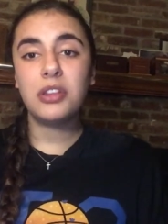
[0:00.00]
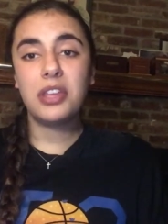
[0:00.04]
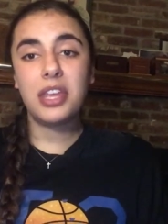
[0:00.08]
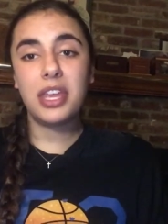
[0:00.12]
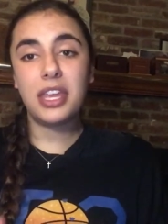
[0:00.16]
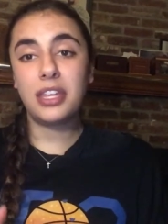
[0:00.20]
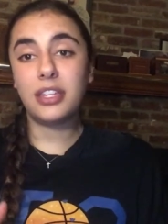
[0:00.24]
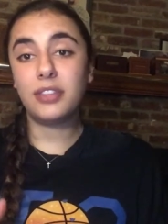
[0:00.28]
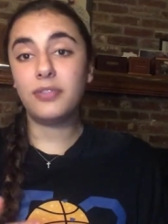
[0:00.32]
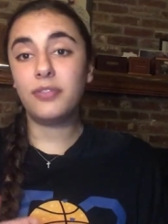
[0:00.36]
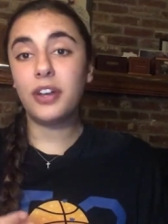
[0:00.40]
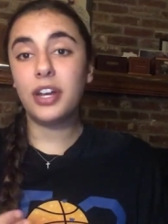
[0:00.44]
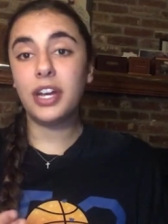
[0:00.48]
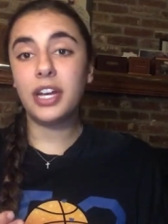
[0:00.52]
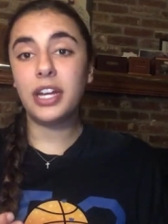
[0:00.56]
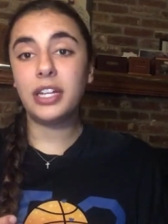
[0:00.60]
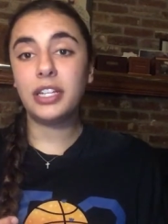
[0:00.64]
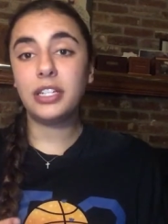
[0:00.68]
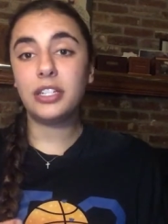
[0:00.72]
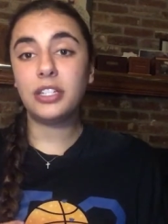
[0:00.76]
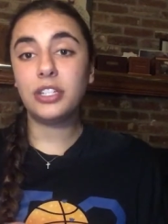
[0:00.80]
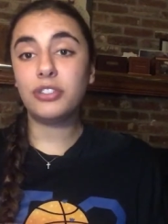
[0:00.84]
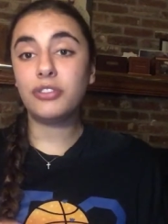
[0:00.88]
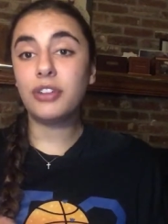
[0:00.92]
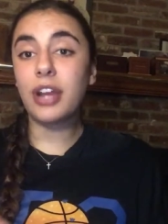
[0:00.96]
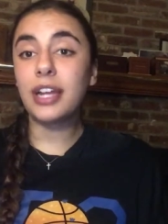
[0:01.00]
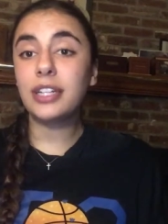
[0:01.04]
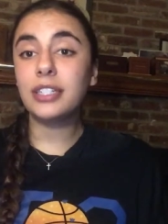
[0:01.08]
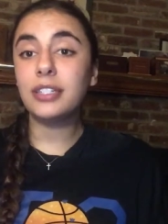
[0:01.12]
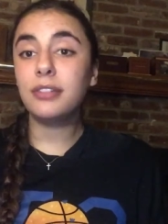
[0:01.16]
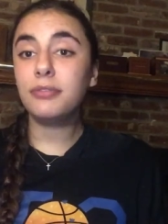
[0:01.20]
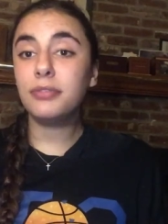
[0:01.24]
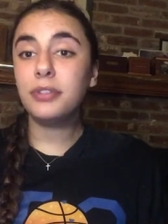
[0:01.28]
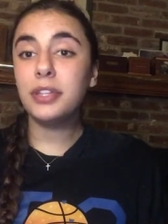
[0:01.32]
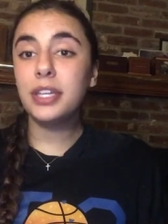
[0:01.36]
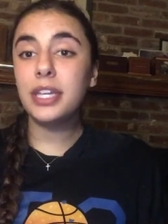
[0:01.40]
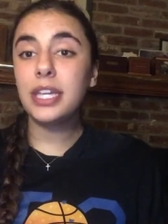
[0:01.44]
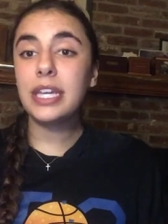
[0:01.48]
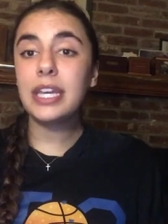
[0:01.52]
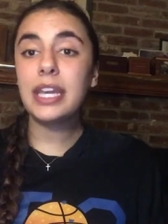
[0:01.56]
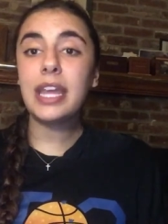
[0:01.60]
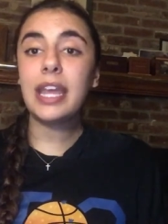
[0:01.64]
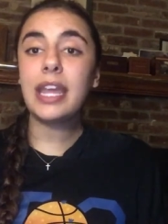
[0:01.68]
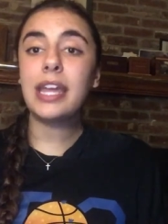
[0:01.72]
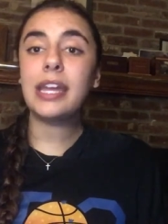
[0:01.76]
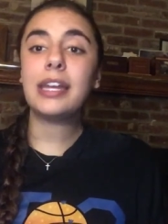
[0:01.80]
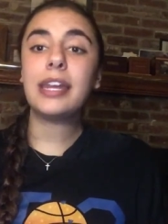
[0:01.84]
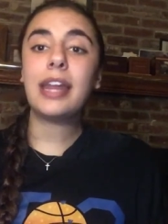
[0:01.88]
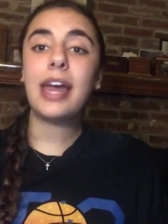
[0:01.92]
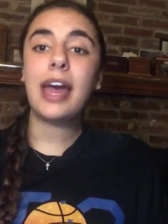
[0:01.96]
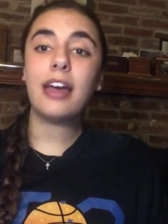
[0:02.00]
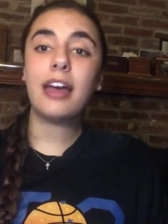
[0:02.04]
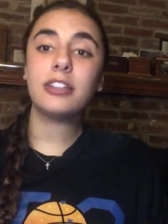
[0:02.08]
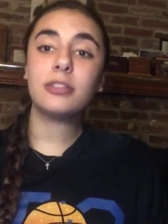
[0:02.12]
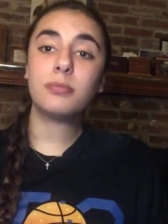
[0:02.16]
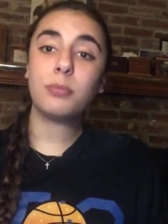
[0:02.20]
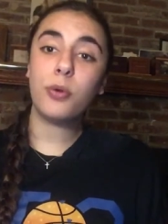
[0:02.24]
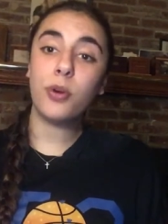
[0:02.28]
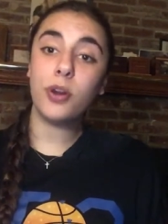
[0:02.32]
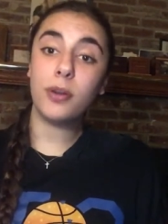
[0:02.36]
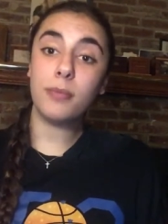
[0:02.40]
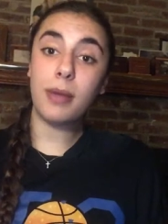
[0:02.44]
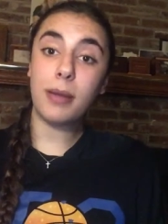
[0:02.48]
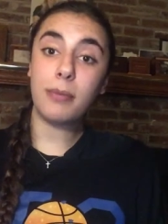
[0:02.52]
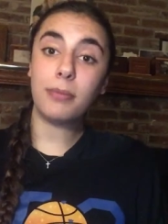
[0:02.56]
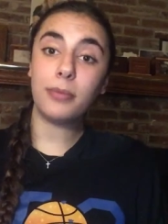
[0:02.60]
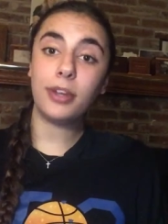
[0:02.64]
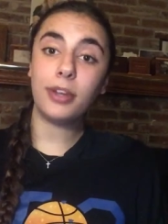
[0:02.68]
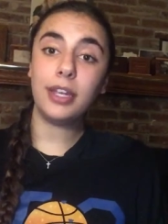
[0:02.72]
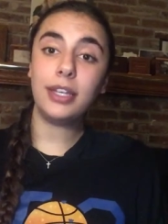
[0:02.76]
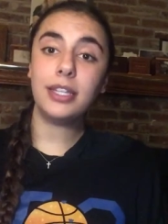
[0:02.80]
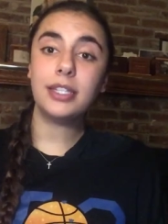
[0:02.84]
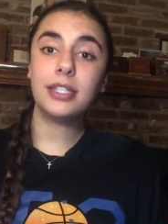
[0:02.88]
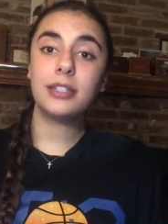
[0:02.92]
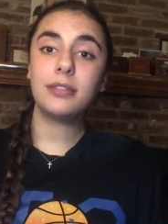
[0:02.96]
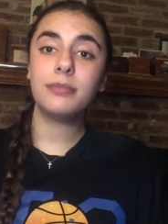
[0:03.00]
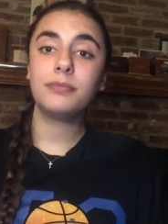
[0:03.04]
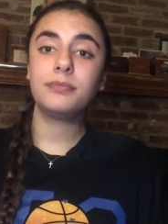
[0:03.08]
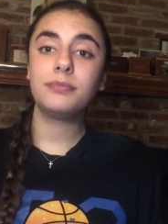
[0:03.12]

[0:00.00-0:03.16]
is very distractively, and has poor memories.